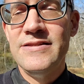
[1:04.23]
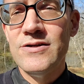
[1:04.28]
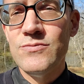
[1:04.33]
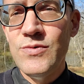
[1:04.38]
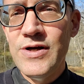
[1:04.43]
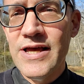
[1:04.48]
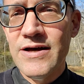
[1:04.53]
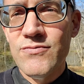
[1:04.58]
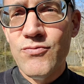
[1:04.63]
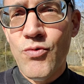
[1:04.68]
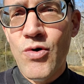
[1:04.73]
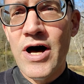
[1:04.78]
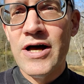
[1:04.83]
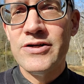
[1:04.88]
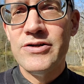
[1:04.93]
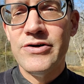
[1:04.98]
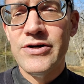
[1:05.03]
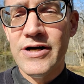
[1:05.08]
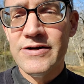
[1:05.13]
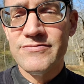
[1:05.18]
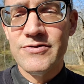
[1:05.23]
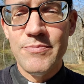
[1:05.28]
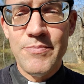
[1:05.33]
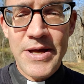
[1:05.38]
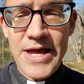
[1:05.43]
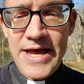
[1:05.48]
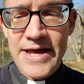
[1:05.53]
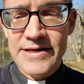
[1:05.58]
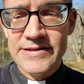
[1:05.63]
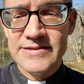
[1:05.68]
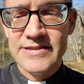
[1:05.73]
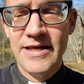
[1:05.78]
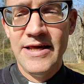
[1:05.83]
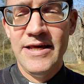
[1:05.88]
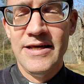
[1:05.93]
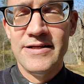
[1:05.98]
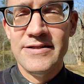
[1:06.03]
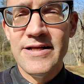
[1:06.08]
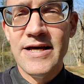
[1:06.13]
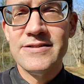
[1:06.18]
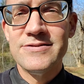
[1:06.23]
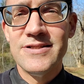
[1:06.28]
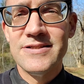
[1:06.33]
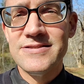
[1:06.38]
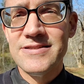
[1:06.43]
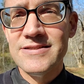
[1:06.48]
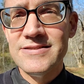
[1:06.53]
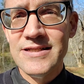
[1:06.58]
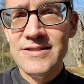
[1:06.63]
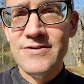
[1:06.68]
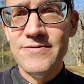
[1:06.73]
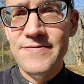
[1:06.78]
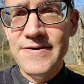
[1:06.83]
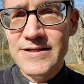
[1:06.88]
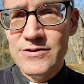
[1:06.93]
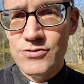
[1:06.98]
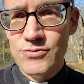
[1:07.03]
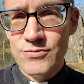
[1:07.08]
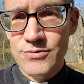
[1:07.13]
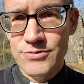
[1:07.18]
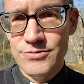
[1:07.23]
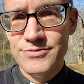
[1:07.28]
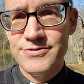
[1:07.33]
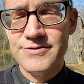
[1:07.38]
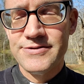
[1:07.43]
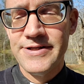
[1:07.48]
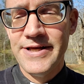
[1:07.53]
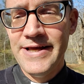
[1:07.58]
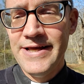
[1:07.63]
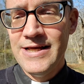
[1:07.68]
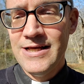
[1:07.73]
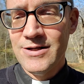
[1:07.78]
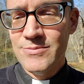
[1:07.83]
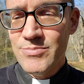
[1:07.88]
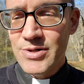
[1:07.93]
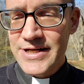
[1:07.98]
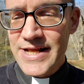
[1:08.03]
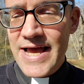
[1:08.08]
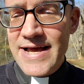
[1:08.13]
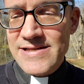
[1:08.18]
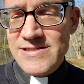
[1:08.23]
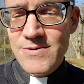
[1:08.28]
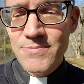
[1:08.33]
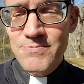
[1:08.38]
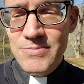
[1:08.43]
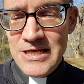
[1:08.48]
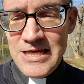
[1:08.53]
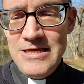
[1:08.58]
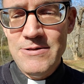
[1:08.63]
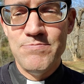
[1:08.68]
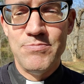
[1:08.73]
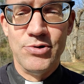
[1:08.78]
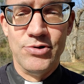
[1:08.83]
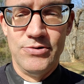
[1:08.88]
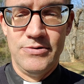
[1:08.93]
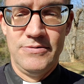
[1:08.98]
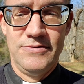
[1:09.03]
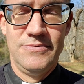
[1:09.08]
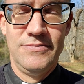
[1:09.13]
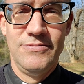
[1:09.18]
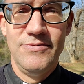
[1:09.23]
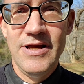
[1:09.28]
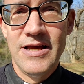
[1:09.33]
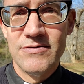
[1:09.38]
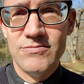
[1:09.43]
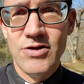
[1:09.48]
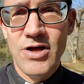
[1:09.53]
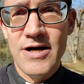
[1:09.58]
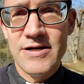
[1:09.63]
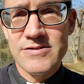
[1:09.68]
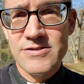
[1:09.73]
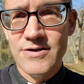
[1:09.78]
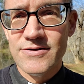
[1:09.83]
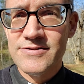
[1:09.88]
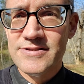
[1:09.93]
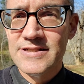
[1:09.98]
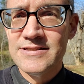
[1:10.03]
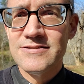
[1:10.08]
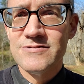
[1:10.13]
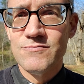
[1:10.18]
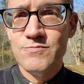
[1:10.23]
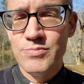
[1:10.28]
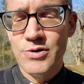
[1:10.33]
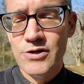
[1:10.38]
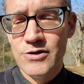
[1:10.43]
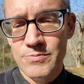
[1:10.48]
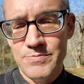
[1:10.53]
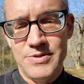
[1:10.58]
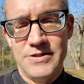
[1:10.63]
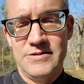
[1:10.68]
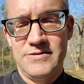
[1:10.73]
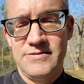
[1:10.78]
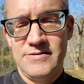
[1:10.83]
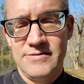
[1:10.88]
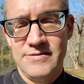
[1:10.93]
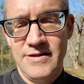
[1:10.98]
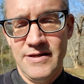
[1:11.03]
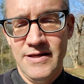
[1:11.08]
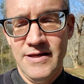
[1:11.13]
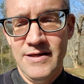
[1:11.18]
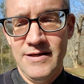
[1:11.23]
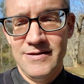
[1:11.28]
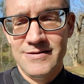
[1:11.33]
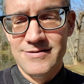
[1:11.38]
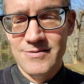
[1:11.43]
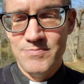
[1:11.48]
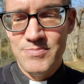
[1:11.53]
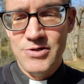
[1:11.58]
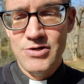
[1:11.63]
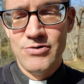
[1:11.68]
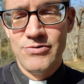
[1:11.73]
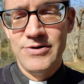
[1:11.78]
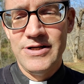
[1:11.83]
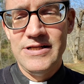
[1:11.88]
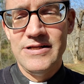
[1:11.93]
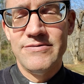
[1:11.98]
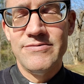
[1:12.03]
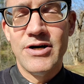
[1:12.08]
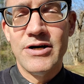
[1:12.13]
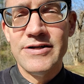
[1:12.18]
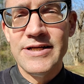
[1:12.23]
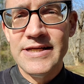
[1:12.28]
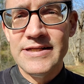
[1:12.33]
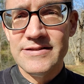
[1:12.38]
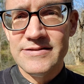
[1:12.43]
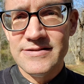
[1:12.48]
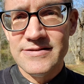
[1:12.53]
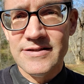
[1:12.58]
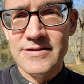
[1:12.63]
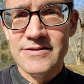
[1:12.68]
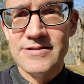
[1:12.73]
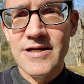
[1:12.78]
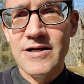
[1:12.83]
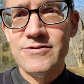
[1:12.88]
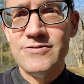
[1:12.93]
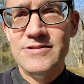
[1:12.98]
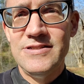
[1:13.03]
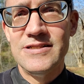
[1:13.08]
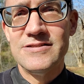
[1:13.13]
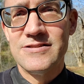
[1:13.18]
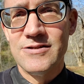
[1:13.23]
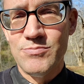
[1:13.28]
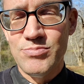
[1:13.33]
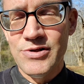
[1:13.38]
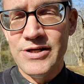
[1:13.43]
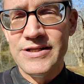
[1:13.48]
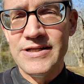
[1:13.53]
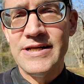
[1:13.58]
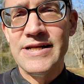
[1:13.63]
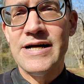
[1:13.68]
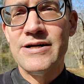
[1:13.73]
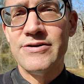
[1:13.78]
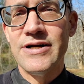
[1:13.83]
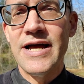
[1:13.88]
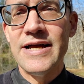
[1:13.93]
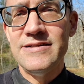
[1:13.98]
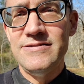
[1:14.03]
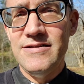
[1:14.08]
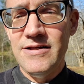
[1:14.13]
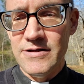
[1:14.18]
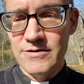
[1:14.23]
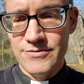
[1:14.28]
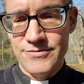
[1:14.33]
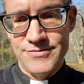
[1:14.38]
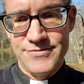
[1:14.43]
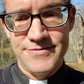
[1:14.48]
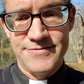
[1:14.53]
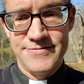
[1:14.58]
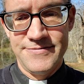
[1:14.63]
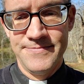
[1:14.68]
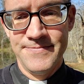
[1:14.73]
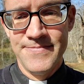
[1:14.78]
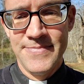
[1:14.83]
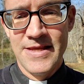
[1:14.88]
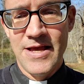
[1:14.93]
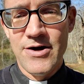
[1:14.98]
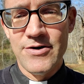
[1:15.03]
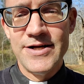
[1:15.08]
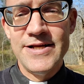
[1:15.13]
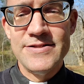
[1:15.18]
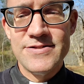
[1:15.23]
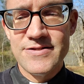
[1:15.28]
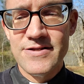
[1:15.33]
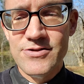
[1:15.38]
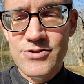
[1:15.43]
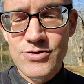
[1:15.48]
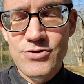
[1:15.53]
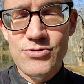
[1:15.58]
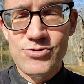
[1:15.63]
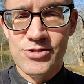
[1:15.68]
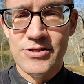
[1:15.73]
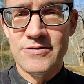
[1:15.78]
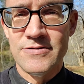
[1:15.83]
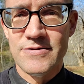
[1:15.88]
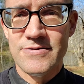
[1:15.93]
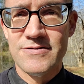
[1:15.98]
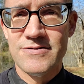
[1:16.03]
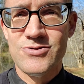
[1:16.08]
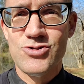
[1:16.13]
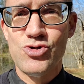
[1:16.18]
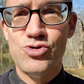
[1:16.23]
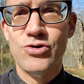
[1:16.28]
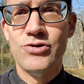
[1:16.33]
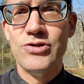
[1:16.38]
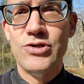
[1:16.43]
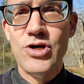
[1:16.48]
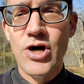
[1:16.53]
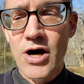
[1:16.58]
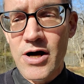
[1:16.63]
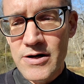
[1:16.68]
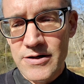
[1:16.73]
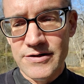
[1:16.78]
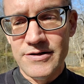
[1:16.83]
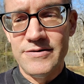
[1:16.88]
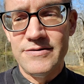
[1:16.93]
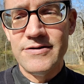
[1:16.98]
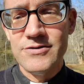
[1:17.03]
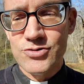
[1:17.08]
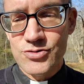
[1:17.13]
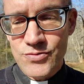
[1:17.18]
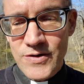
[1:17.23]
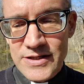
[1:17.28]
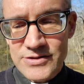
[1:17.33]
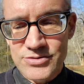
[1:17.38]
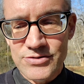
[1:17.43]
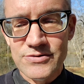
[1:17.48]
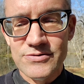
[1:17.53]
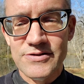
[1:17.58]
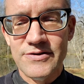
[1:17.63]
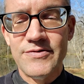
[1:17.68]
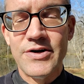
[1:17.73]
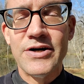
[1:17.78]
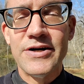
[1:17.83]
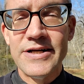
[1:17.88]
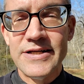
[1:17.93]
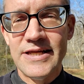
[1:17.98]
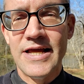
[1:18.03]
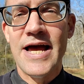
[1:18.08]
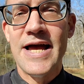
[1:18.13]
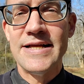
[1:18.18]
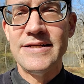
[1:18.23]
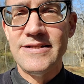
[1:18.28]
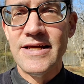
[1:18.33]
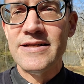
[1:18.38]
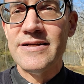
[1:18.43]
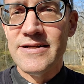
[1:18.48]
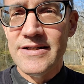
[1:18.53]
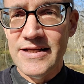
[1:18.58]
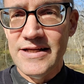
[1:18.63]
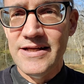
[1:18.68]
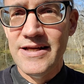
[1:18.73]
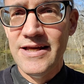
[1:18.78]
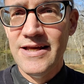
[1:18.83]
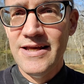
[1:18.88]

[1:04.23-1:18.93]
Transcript: that we have wandered off the path, not just as individuals, but as a people. We have lost our sense of purpose, the purity of our innocence, our discipline, and our ideals. Our institutions should guard the treasures of our identity